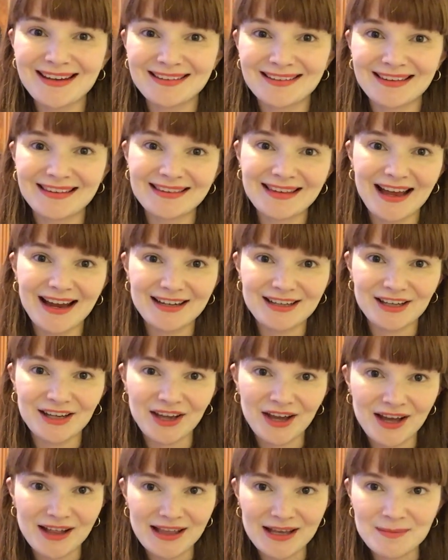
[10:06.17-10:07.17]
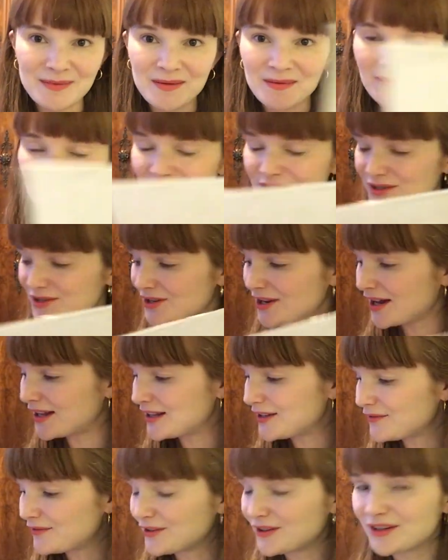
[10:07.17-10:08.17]
because it's kind of girly, maybe a bit too
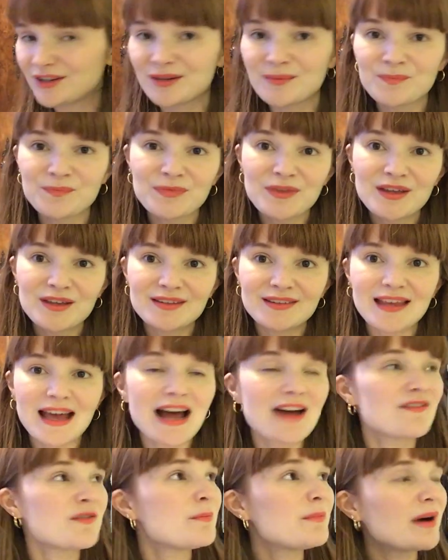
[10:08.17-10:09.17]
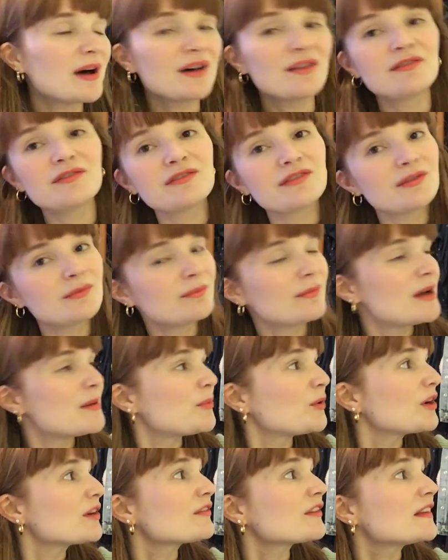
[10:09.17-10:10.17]
girly to have above my
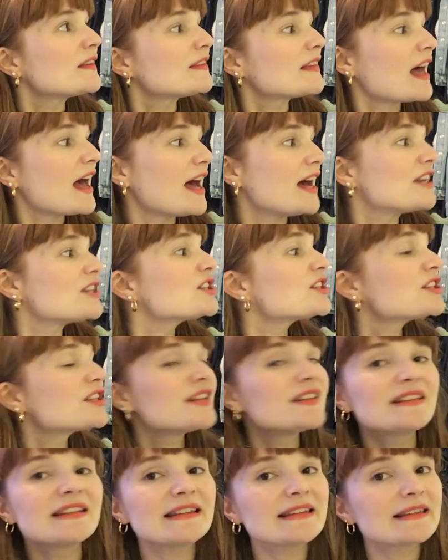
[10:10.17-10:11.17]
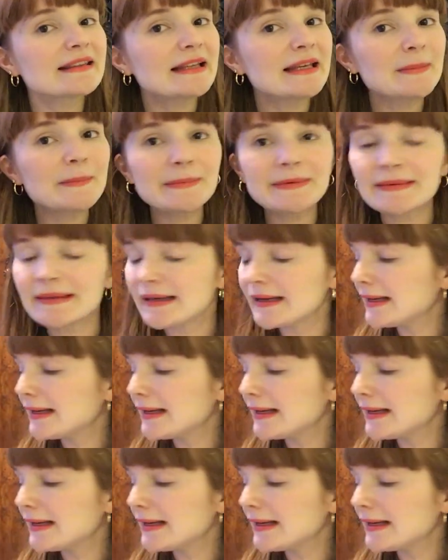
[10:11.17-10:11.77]
boyfriend's head as he sleeps.